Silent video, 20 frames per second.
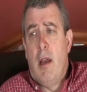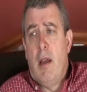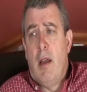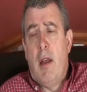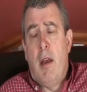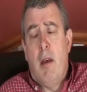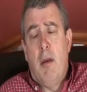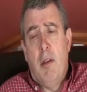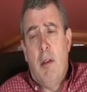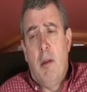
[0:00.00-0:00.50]

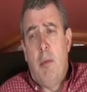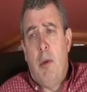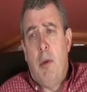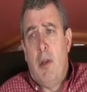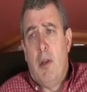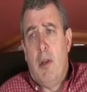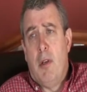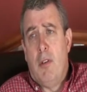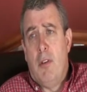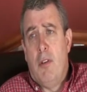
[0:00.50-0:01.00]
and how they
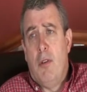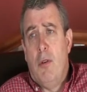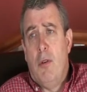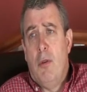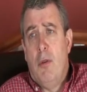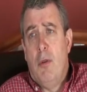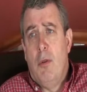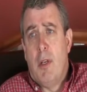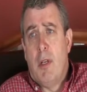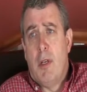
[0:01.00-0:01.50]
appear
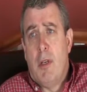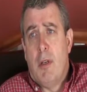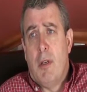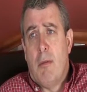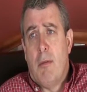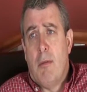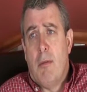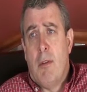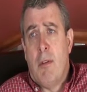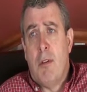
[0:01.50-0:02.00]
to
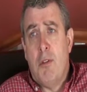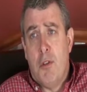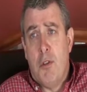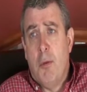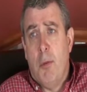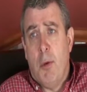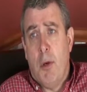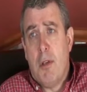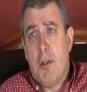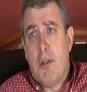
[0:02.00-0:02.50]
their
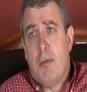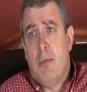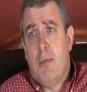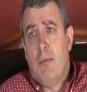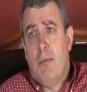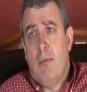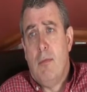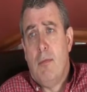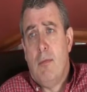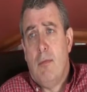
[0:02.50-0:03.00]
consumers.
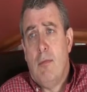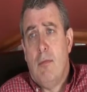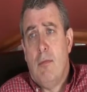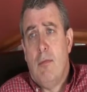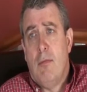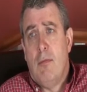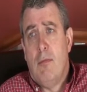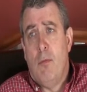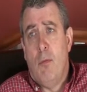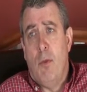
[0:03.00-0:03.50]

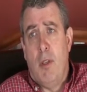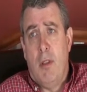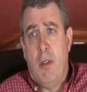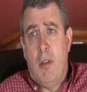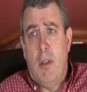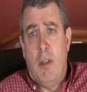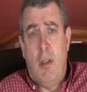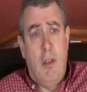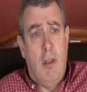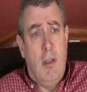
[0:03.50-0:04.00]

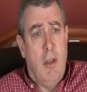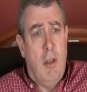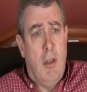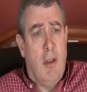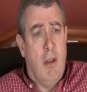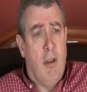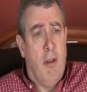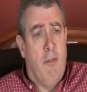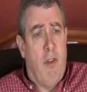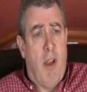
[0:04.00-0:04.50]
With the
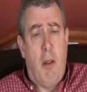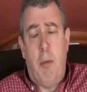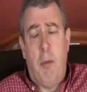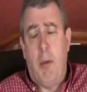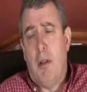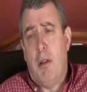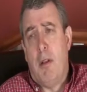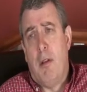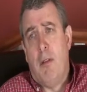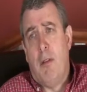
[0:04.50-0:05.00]

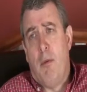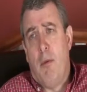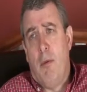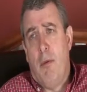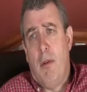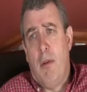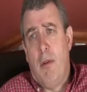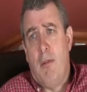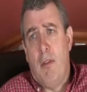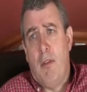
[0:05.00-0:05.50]
availability of
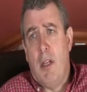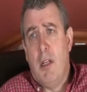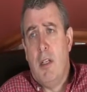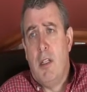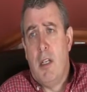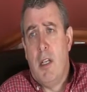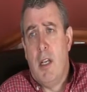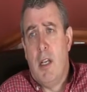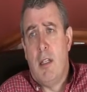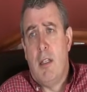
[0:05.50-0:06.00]
the, of the
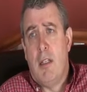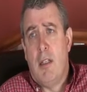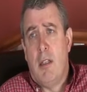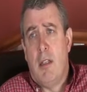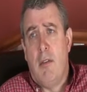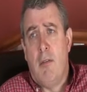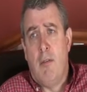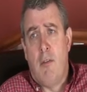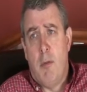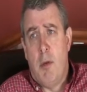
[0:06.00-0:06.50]
internet,
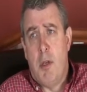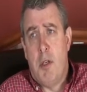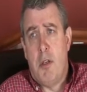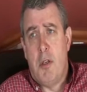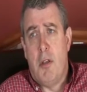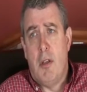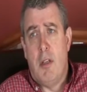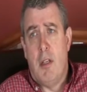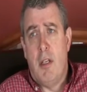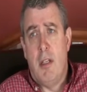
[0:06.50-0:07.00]

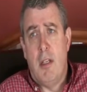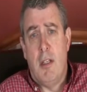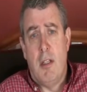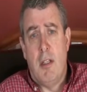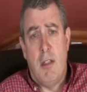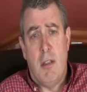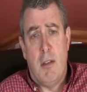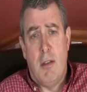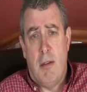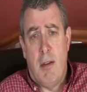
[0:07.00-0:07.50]
information
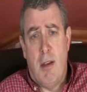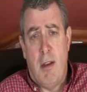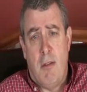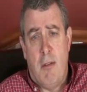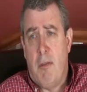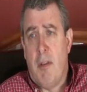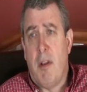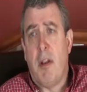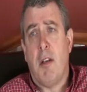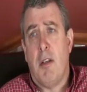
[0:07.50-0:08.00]
is,
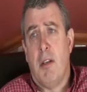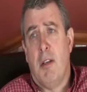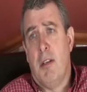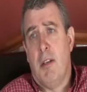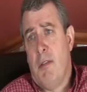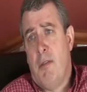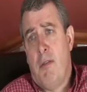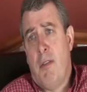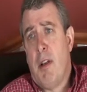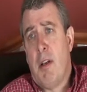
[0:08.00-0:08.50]
at finger,
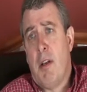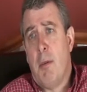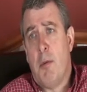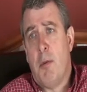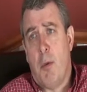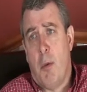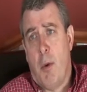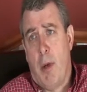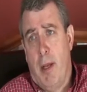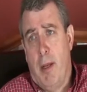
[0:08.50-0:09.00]
is
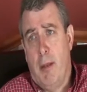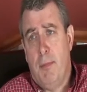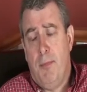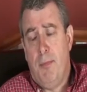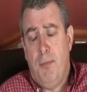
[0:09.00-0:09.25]
fingertips away.